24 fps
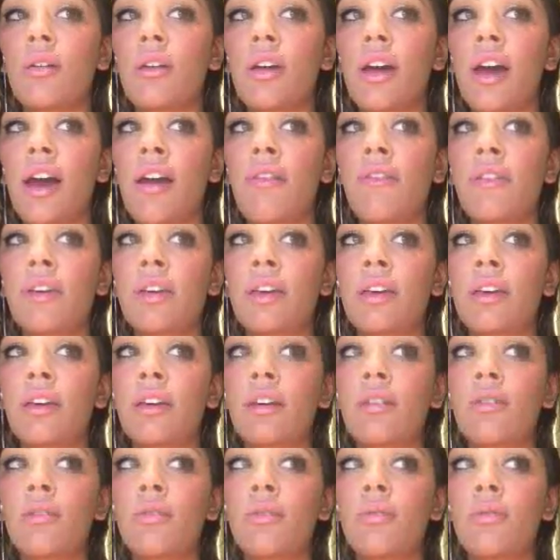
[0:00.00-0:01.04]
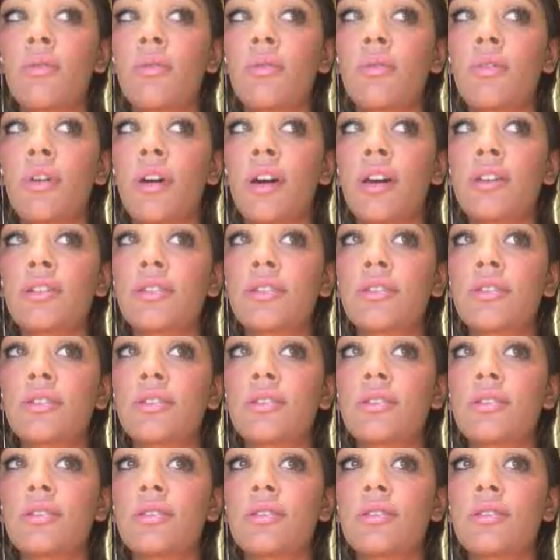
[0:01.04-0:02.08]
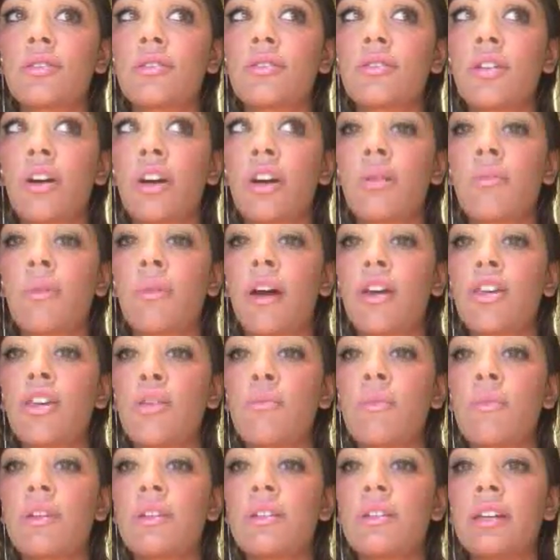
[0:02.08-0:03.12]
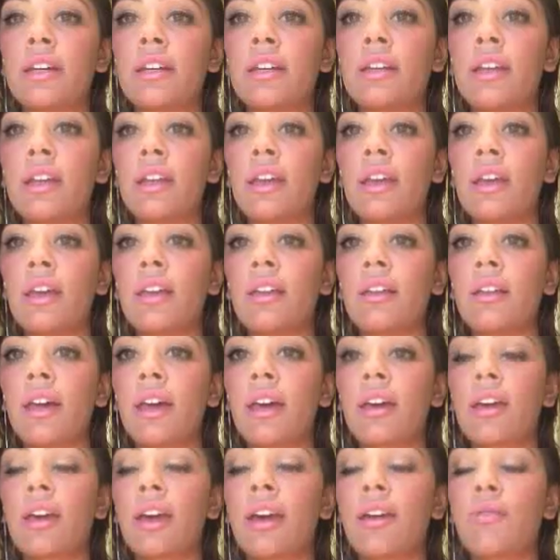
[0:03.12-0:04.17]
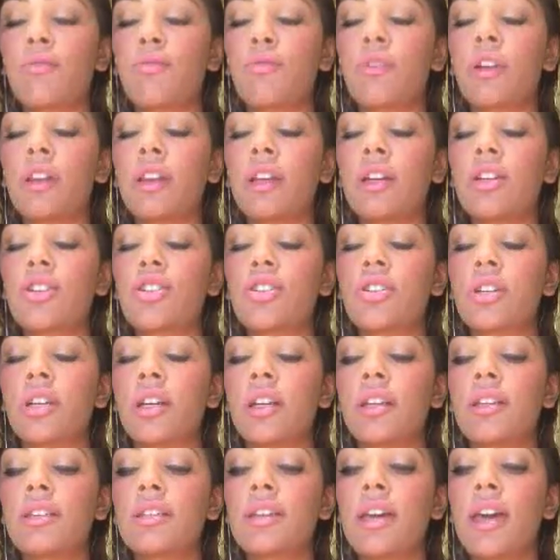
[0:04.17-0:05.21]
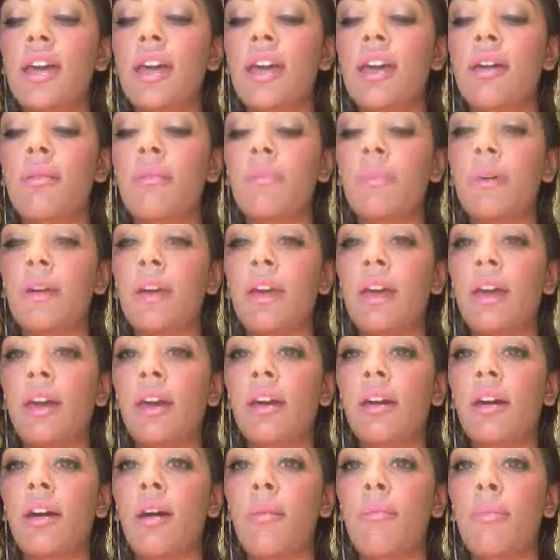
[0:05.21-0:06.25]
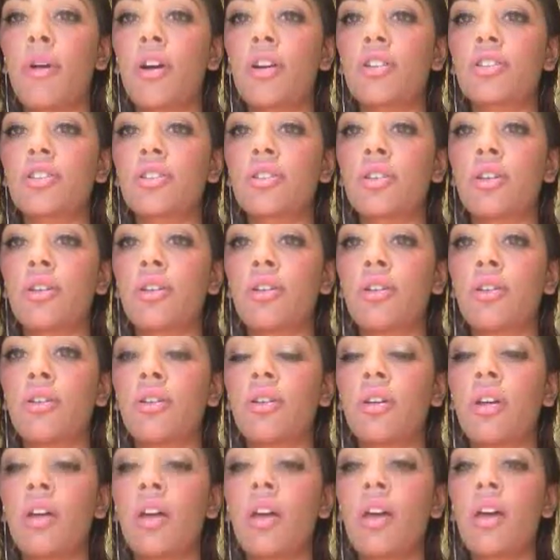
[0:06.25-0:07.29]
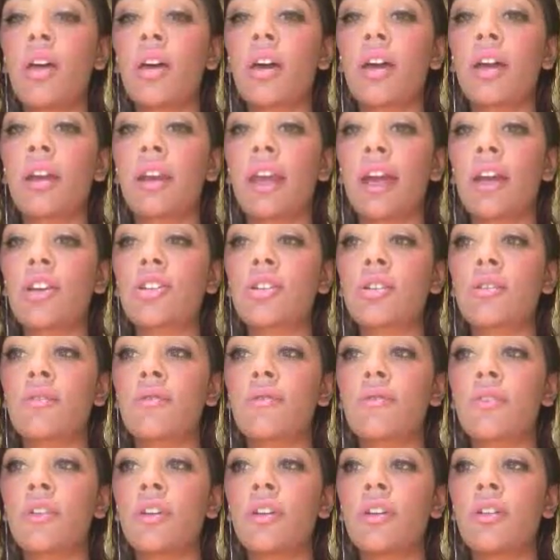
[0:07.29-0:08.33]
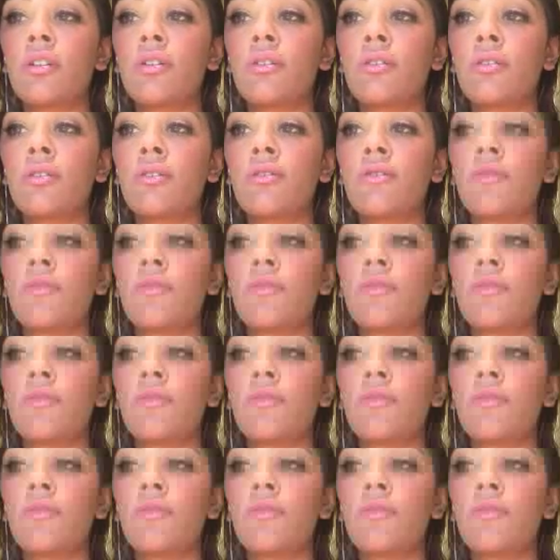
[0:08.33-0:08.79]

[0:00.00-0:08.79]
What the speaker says: having us talk about human dignity. Like, it really shouldn't take it being a personal connection for you